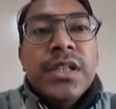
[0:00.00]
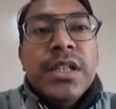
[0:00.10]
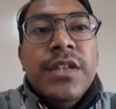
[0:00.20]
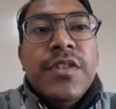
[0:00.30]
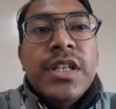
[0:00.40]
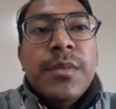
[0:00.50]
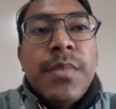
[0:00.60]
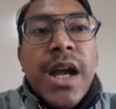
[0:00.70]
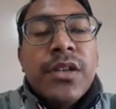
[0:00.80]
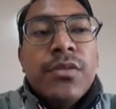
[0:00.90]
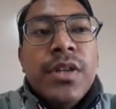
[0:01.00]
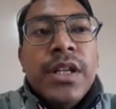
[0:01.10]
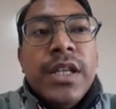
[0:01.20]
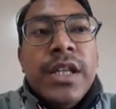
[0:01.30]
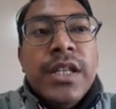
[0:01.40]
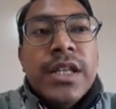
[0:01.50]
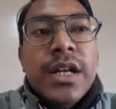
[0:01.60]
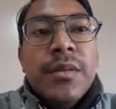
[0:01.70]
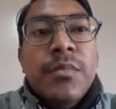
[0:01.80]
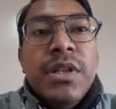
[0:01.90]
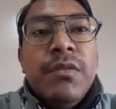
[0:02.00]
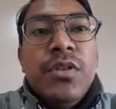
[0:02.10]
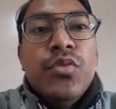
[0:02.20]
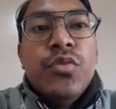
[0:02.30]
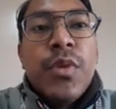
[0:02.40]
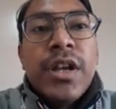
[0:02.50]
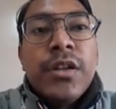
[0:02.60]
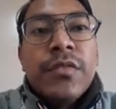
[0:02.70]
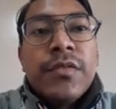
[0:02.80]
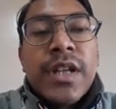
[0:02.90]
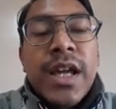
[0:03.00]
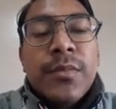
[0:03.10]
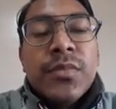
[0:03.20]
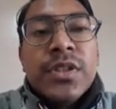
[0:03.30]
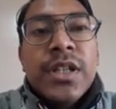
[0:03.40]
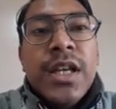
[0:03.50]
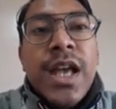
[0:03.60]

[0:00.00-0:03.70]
living in a particular area between two point of times,